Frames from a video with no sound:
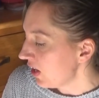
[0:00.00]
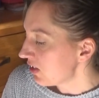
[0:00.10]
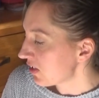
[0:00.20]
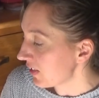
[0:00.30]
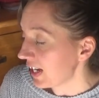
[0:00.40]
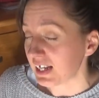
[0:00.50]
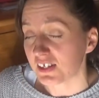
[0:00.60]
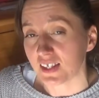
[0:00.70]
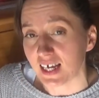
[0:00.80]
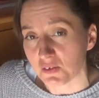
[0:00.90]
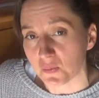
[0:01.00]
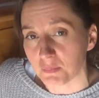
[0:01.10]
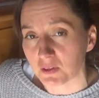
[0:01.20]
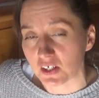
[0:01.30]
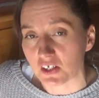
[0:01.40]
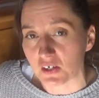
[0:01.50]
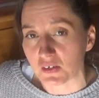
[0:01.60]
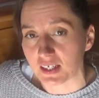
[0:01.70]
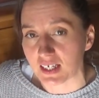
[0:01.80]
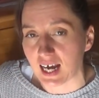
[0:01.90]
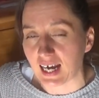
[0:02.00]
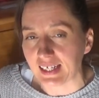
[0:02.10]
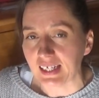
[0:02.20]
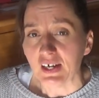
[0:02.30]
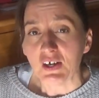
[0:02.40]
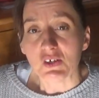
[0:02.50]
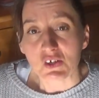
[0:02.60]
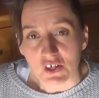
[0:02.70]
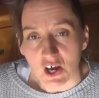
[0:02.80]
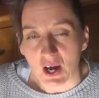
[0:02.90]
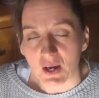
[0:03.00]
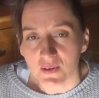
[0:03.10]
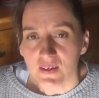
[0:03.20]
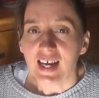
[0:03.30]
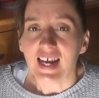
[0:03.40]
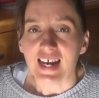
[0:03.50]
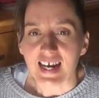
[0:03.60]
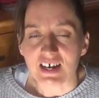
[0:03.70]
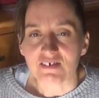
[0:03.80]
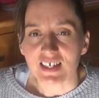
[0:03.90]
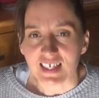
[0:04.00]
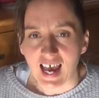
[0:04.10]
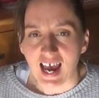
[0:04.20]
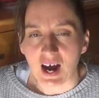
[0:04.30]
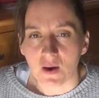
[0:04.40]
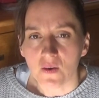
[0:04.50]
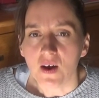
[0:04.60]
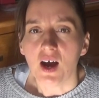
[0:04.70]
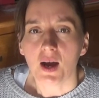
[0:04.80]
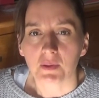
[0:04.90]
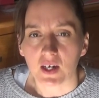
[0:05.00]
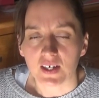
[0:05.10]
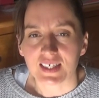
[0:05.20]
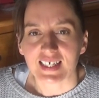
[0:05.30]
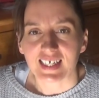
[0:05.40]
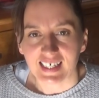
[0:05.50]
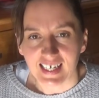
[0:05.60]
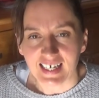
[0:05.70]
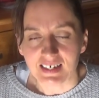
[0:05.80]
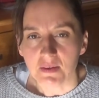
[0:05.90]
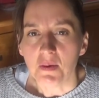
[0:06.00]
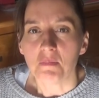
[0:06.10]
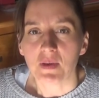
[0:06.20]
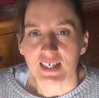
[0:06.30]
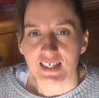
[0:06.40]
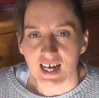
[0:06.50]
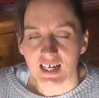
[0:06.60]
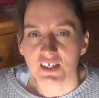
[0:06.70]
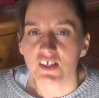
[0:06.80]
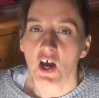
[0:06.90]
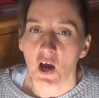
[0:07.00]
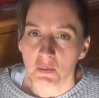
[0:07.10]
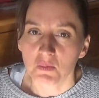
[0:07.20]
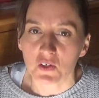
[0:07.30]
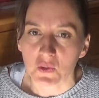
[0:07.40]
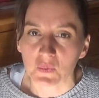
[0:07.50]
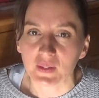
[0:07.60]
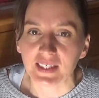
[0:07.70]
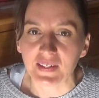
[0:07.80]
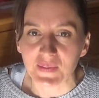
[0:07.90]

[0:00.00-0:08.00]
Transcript: So yeah, so that's what I'm going to do today. So here is how I'm going to clean my son's homeschooling